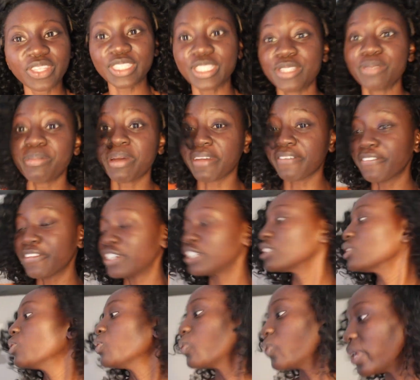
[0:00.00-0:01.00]
This is my
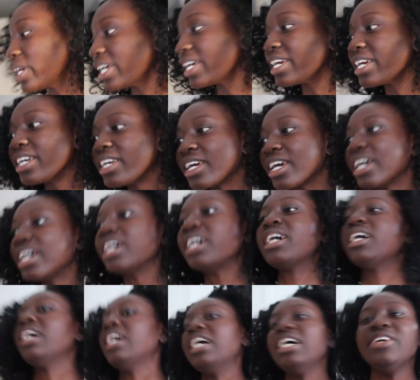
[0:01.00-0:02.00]
first wig.
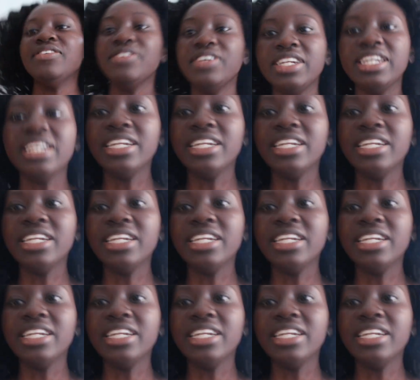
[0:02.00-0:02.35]
I've